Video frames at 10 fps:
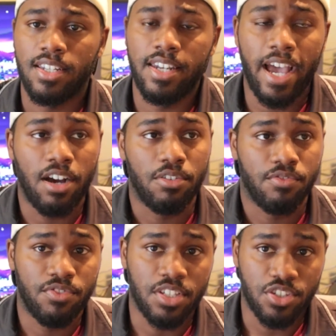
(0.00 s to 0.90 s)
Now,
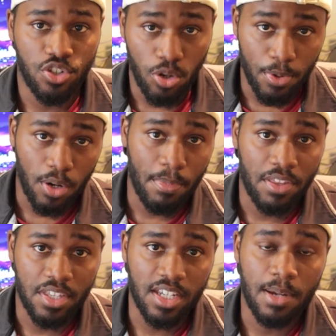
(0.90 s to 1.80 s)
the snowball
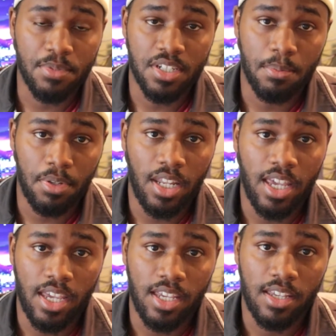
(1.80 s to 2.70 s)
method comes into
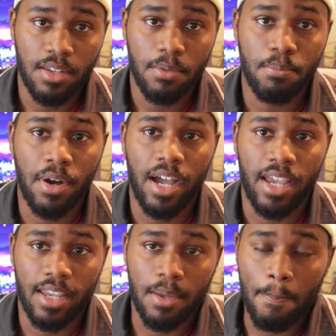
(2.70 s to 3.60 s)
play
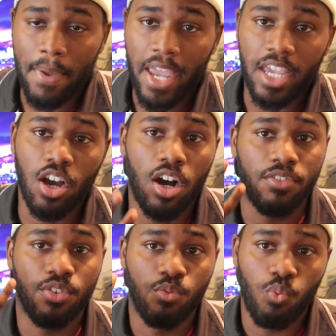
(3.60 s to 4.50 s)
by paying
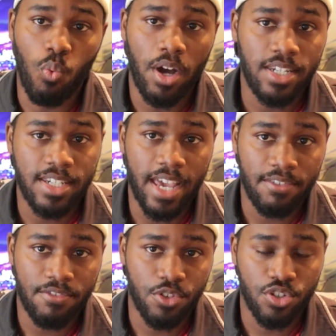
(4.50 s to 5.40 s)
off one
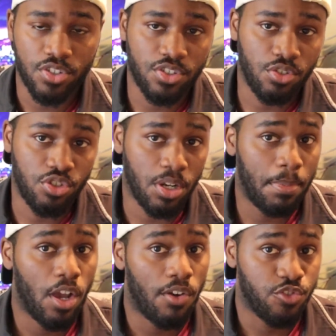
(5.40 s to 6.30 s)
debt first. So you're going
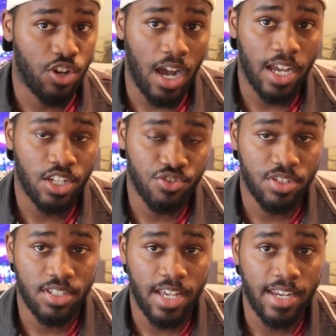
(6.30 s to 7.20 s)
to pay off your high
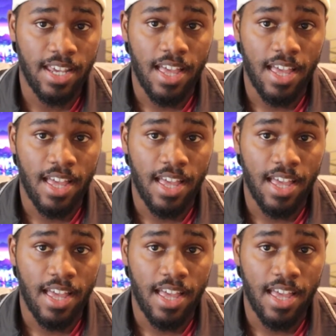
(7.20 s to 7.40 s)
interest debt.